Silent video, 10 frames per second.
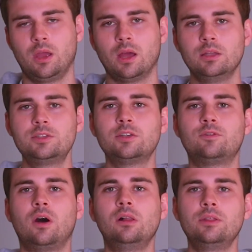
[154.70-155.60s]
A list of
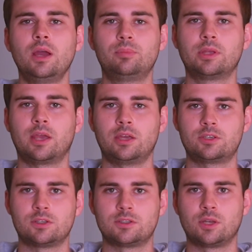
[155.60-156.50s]
all the
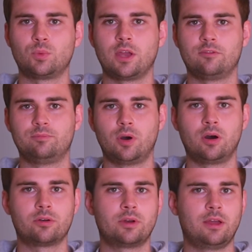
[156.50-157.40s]
applications that we have bought
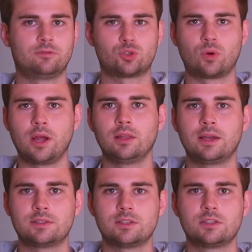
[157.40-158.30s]
or have trial
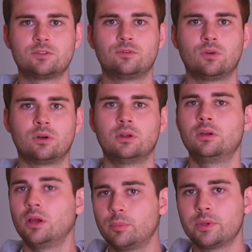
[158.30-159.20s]
licenses for
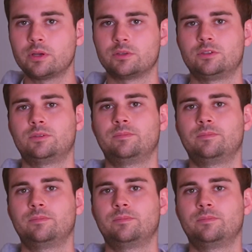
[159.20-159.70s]
appears.